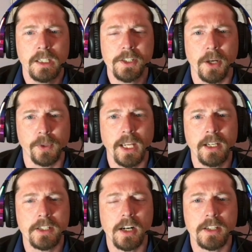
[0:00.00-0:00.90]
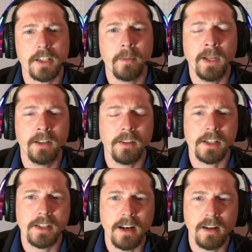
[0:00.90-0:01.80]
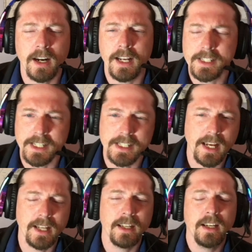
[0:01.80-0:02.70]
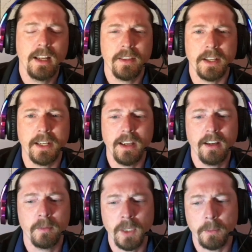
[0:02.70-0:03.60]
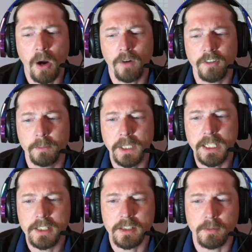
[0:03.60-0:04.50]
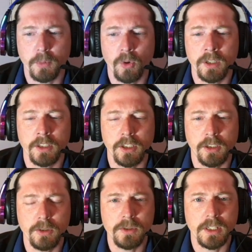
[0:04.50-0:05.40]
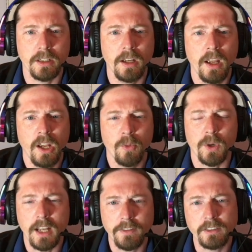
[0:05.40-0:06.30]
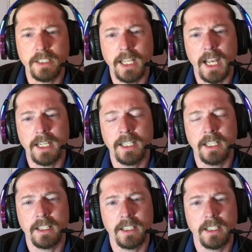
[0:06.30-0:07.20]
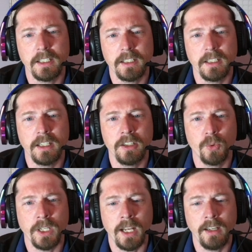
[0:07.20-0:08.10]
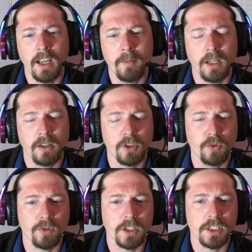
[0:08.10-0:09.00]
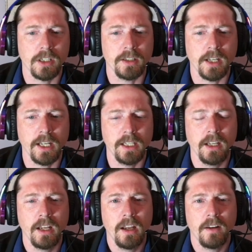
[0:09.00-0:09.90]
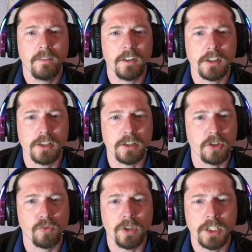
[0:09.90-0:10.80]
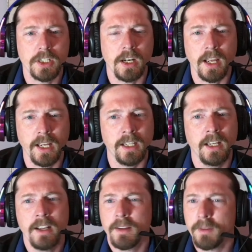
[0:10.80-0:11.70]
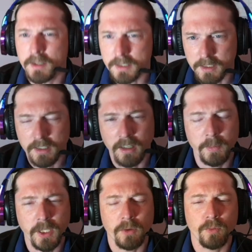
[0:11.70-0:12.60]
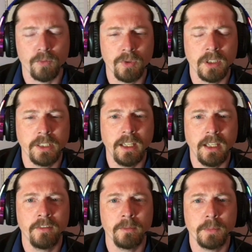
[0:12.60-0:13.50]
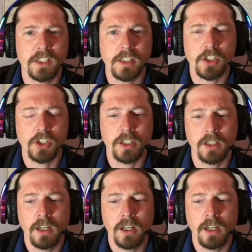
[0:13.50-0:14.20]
So king starts coming to the center. As I said, the king can be a powerful piece. It's important to use it. We're definitely heading into an endgame here. 2 rooks and a knight versus 2 rooks and a knight. This is going to be a really even position.